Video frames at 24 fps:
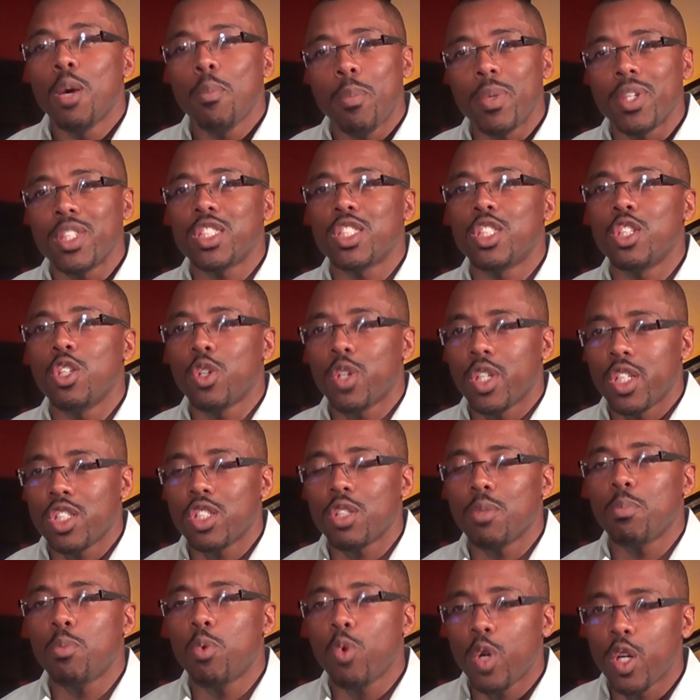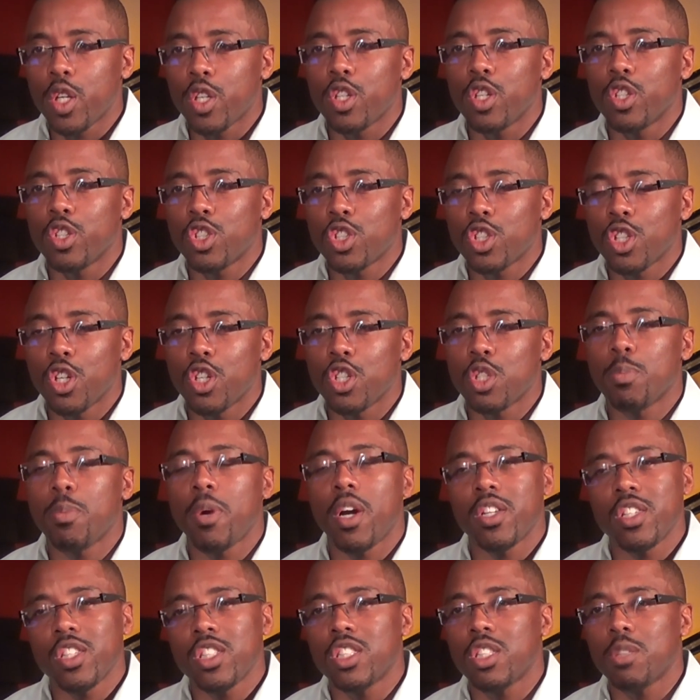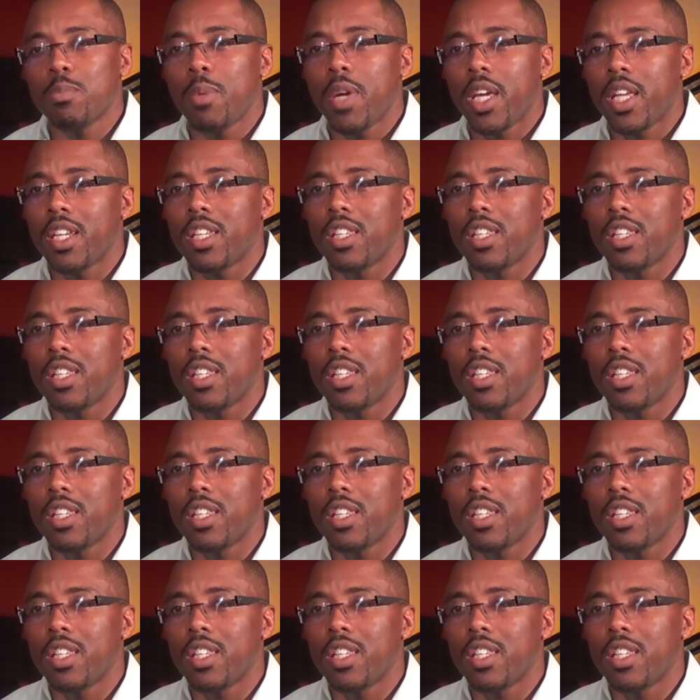but still can support your church, participate